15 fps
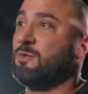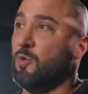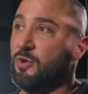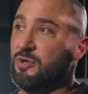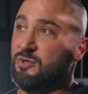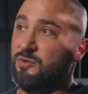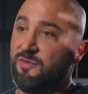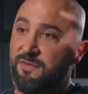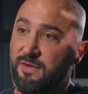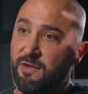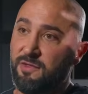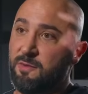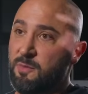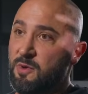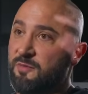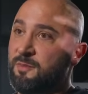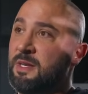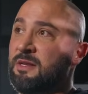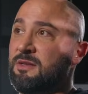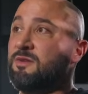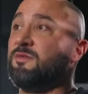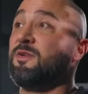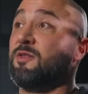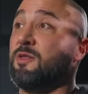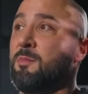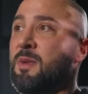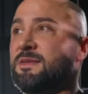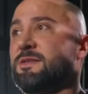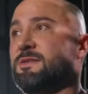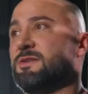where you feel the movement and you feel the
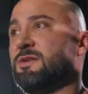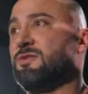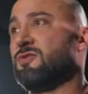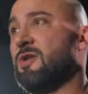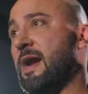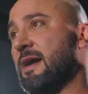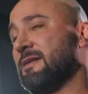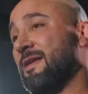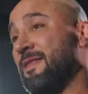muscles contract,